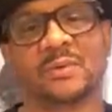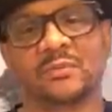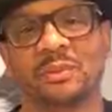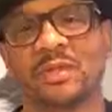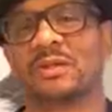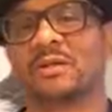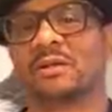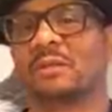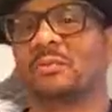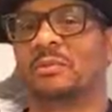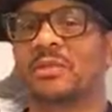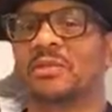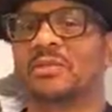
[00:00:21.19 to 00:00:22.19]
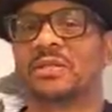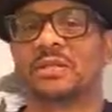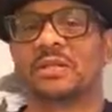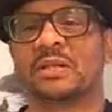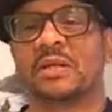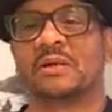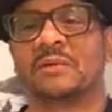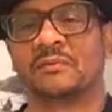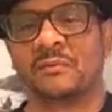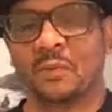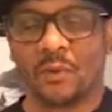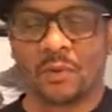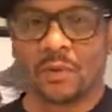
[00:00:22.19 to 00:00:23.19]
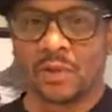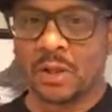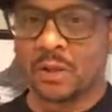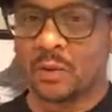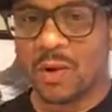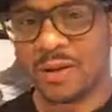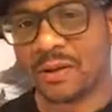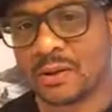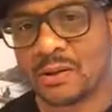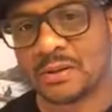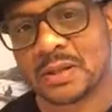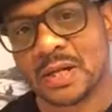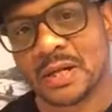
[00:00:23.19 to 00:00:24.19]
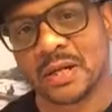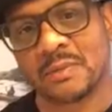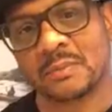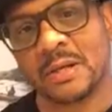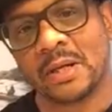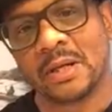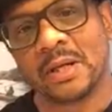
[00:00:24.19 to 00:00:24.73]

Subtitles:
we've been in the community for quite a long time,